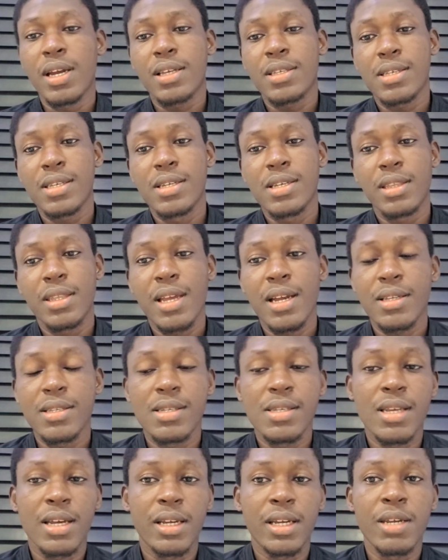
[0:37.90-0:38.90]

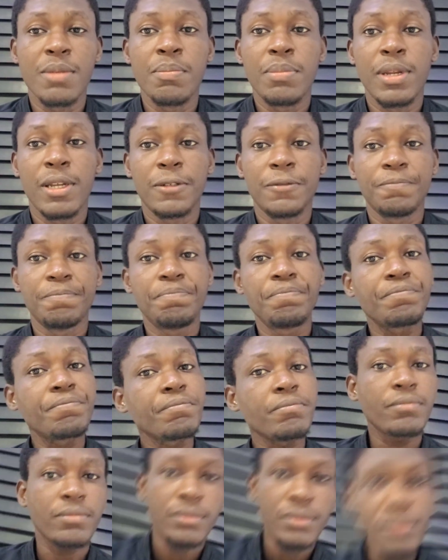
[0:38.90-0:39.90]
tactics and game plan.
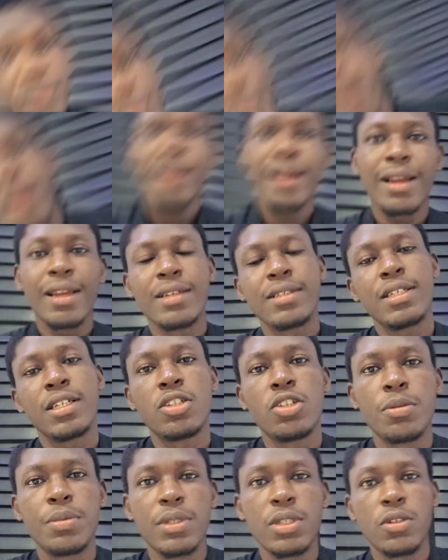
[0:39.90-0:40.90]
England
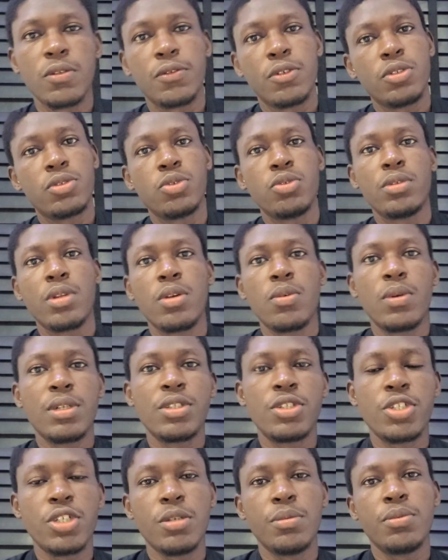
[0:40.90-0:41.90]
set up in a
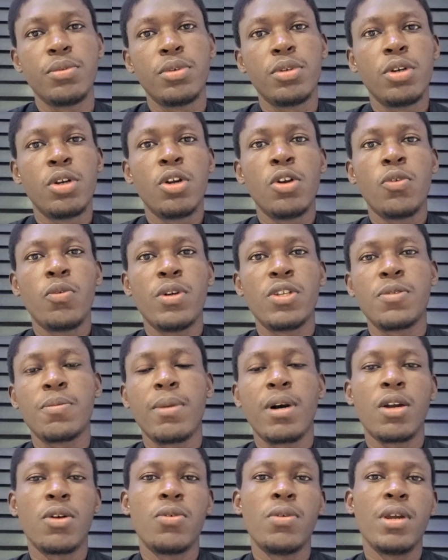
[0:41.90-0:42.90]
4-2-3-1 shape
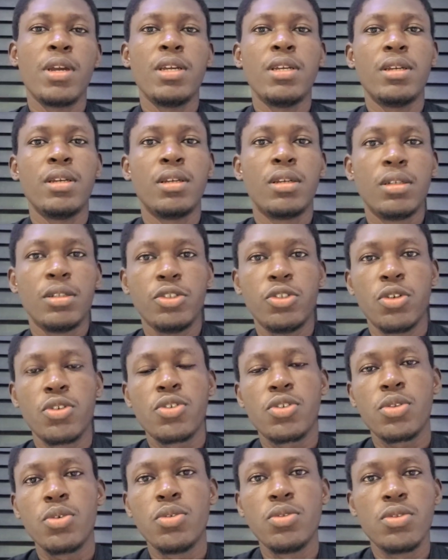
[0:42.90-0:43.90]
with Maguire,
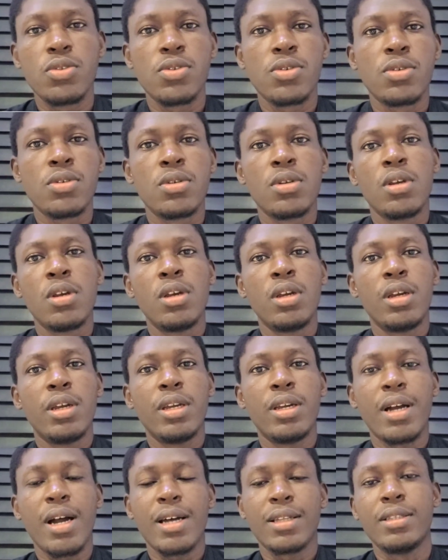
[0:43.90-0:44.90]
John Stones
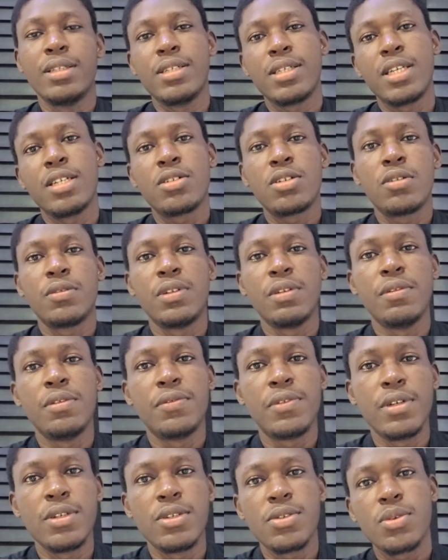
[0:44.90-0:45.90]
at the center of the
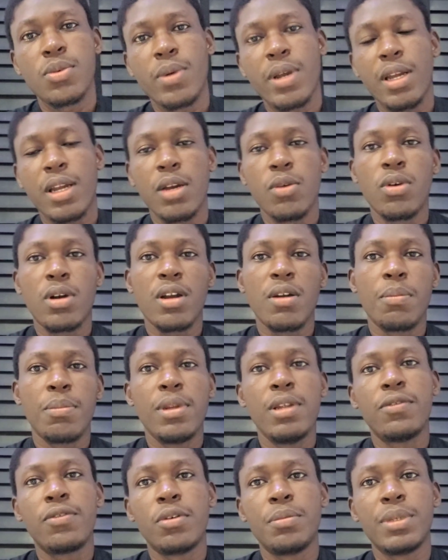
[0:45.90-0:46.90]
defense, while Kyle Walker
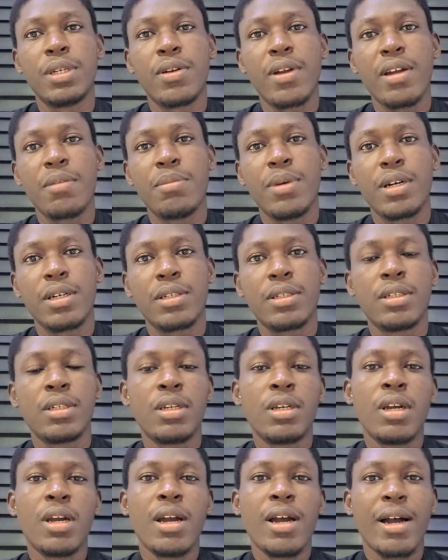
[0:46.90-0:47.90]
played from the right back
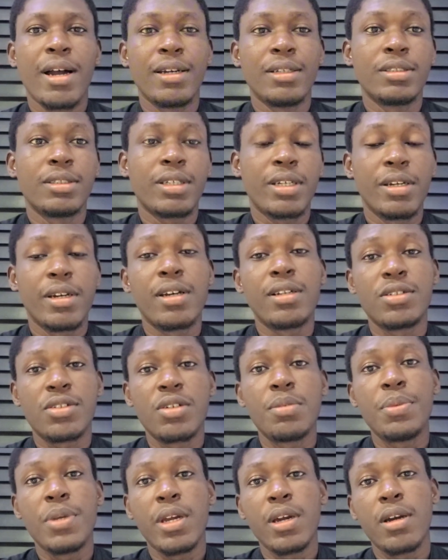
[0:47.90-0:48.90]
and Kieran
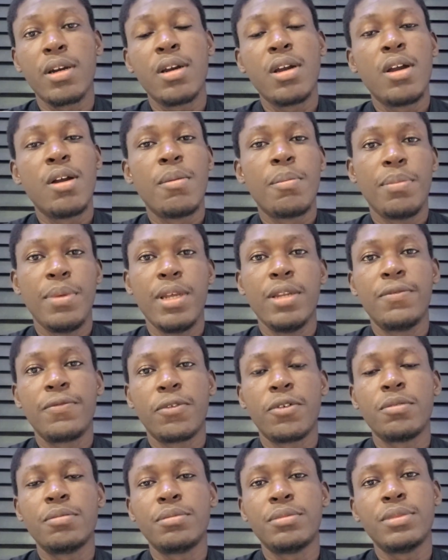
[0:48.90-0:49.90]
Trippier
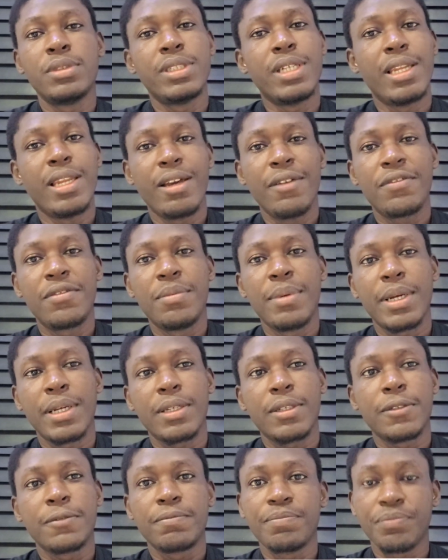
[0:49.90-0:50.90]
played from the left
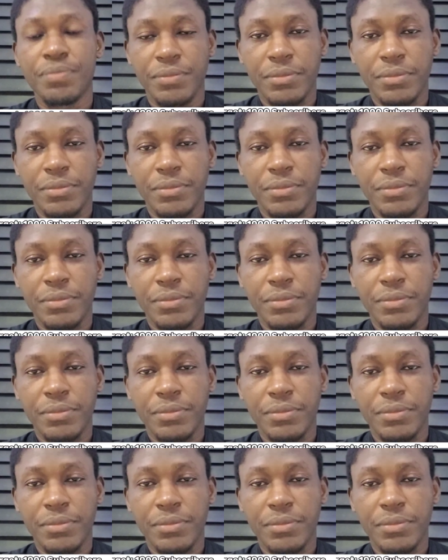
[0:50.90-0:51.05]
back.